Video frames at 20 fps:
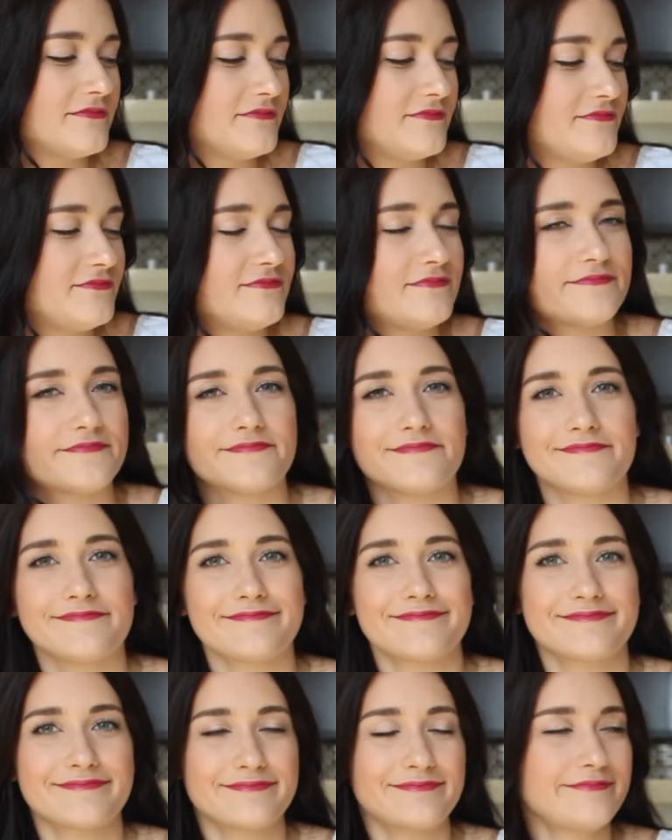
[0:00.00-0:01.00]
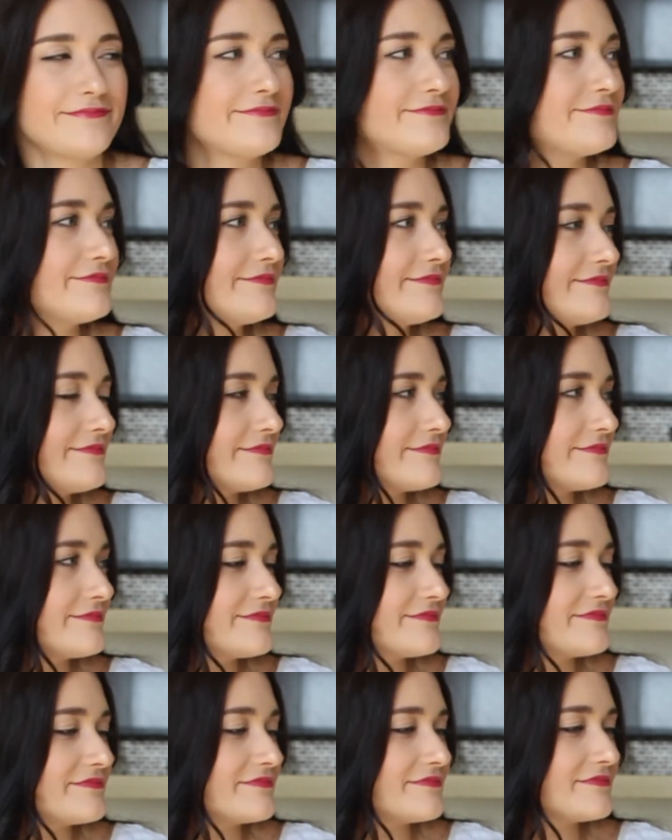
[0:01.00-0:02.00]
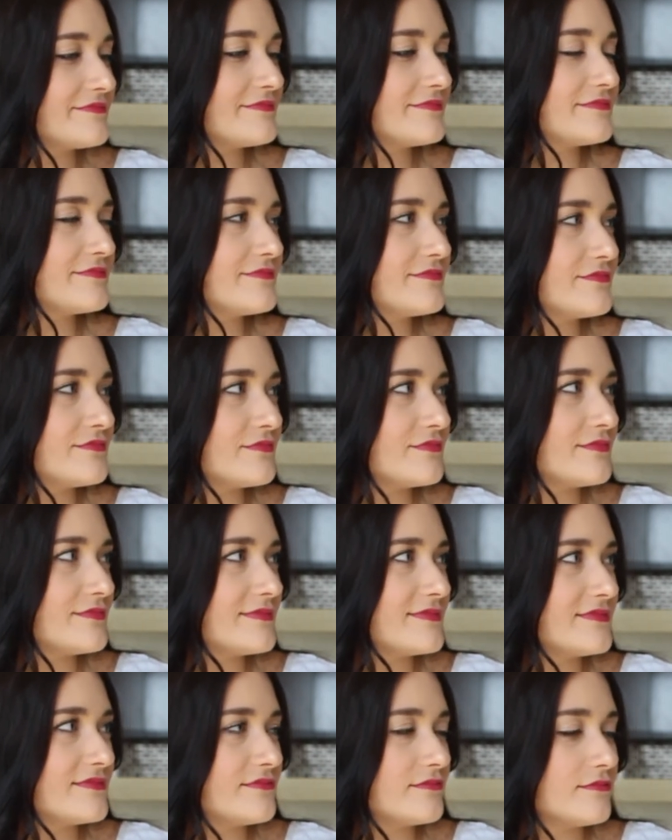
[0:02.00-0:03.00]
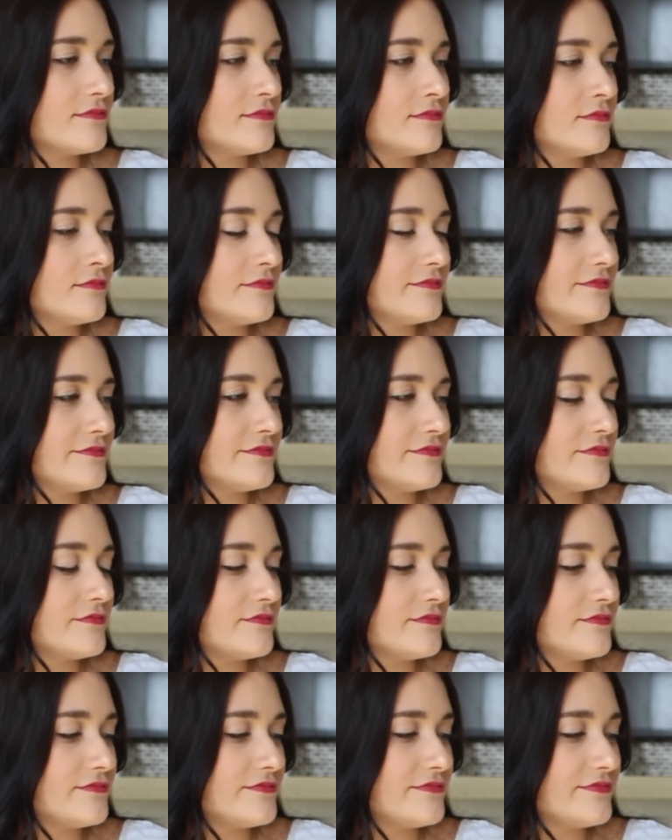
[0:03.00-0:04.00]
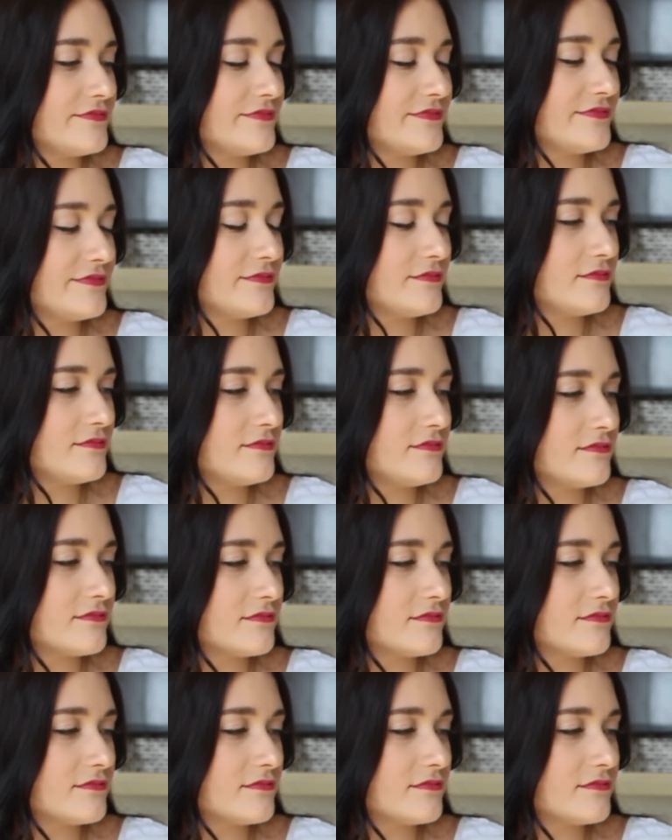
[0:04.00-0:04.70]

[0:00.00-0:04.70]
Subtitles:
The person shown says nothing.